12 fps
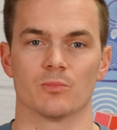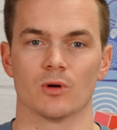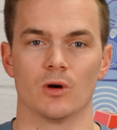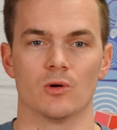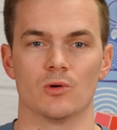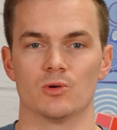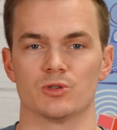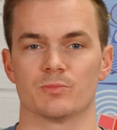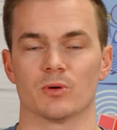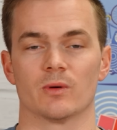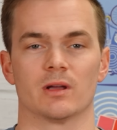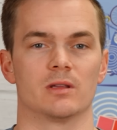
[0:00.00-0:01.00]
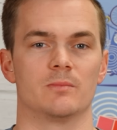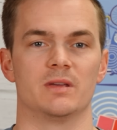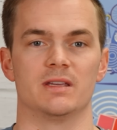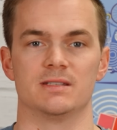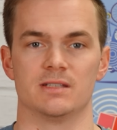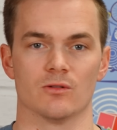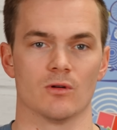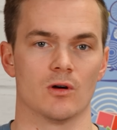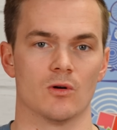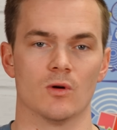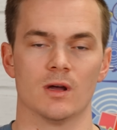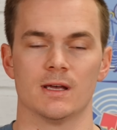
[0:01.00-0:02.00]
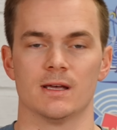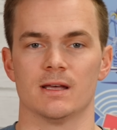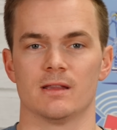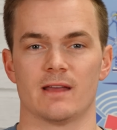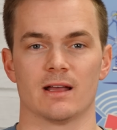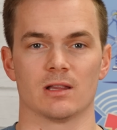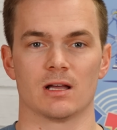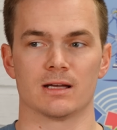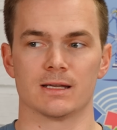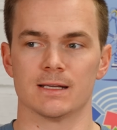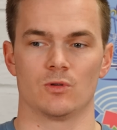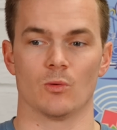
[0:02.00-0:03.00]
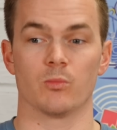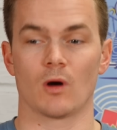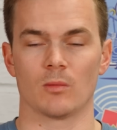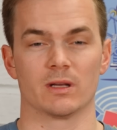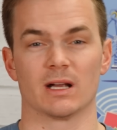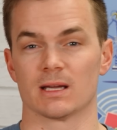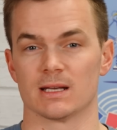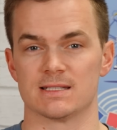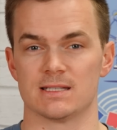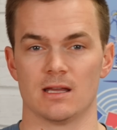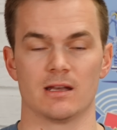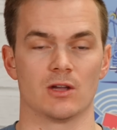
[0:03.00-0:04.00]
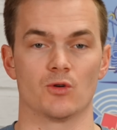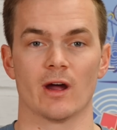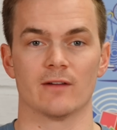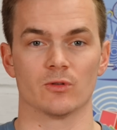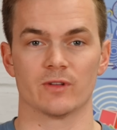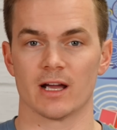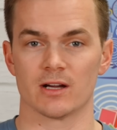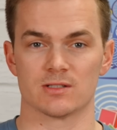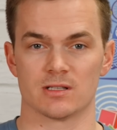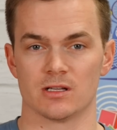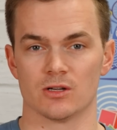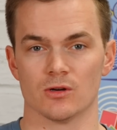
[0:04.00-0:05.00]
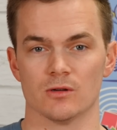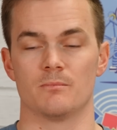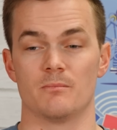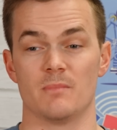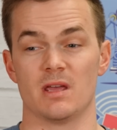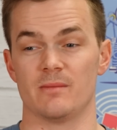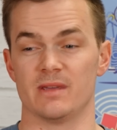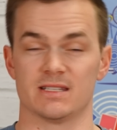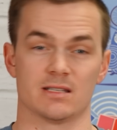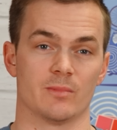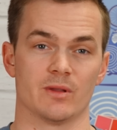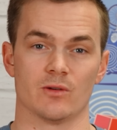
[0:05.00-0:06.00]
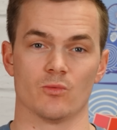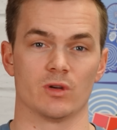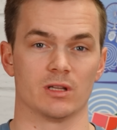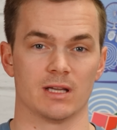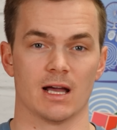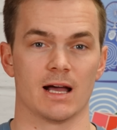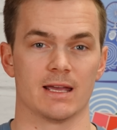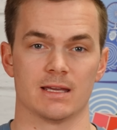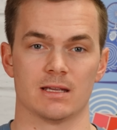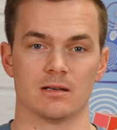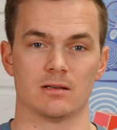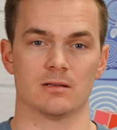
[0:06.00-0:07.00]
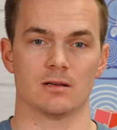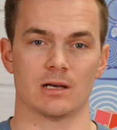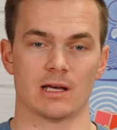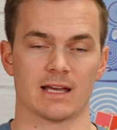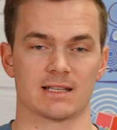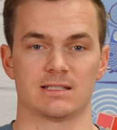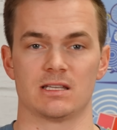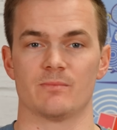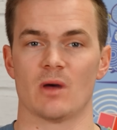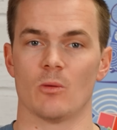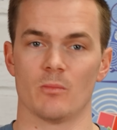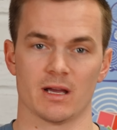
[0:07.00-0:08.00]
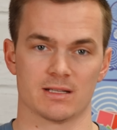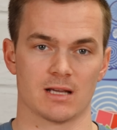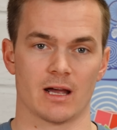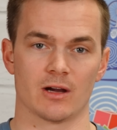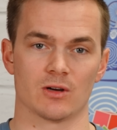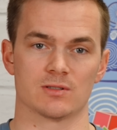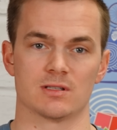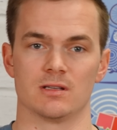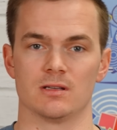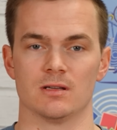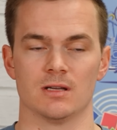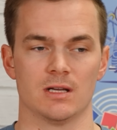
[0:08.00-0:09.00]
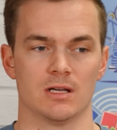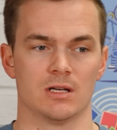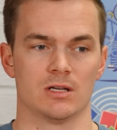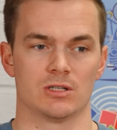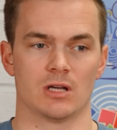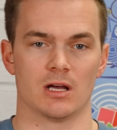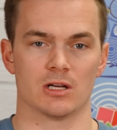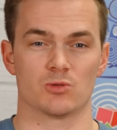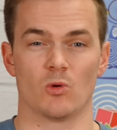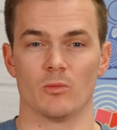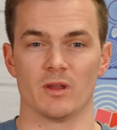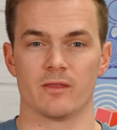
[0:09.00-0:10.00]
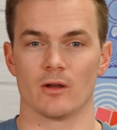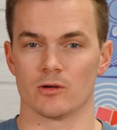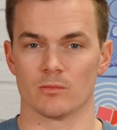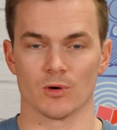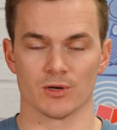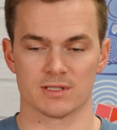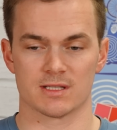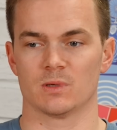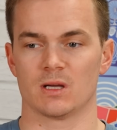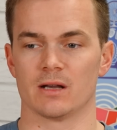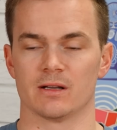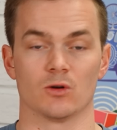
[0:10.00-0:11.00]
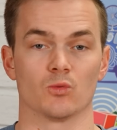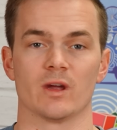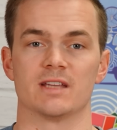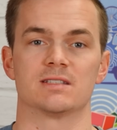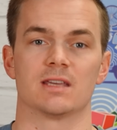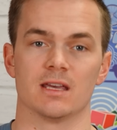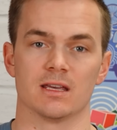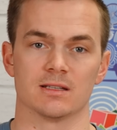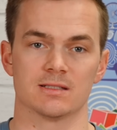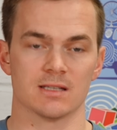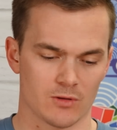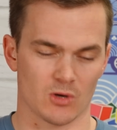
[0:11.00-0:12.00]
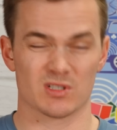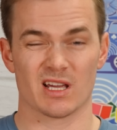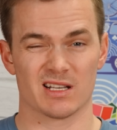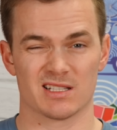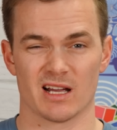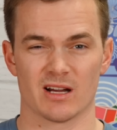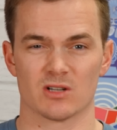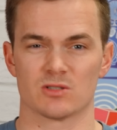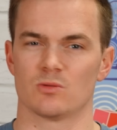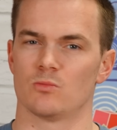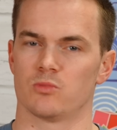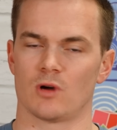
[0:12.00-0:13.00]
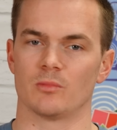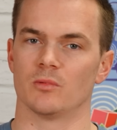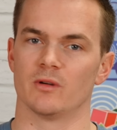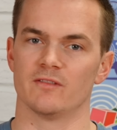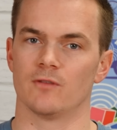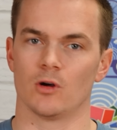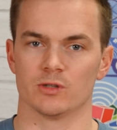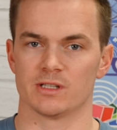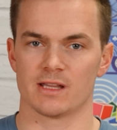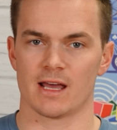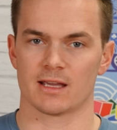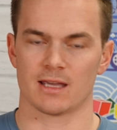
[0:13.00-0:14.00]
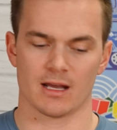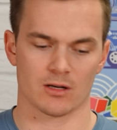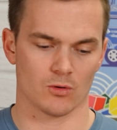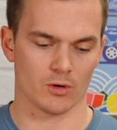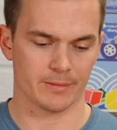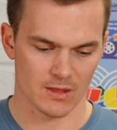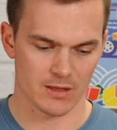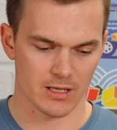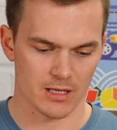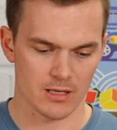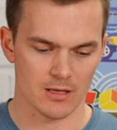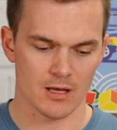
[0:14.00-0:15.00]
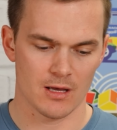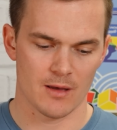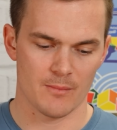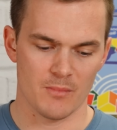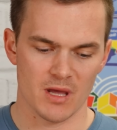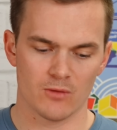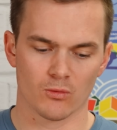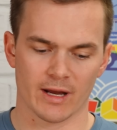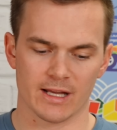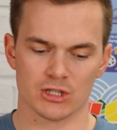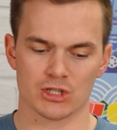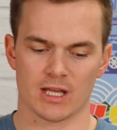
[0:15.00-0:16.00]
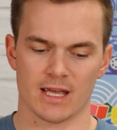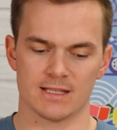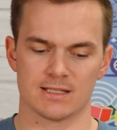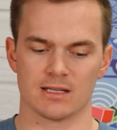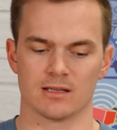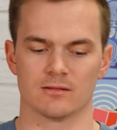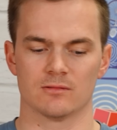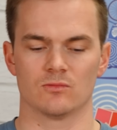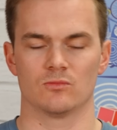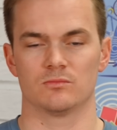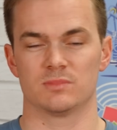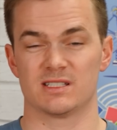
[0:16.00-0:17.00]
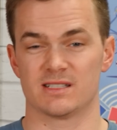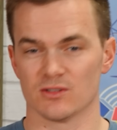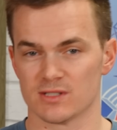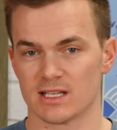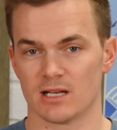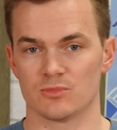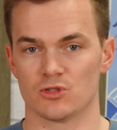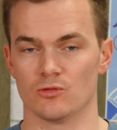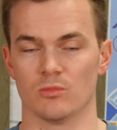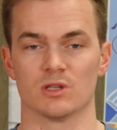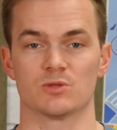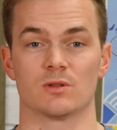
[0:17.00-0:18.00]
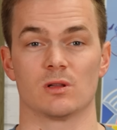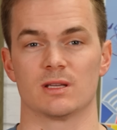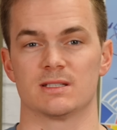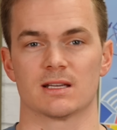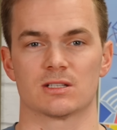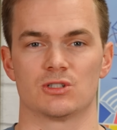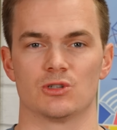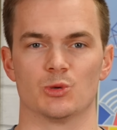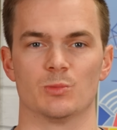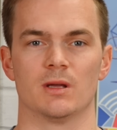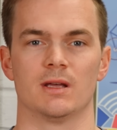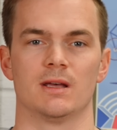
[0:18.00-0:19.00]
Pros, Pirelli P0, that line. You're probably not going to see any gravel tires in here. Maybe some of the really high-end XC mountain bike tires, the Schwalbe Thunderbirds, Continental Race Kings, those kind of tires probably fall into that category. The mid-range casing, still set up tubeless with a latex tube.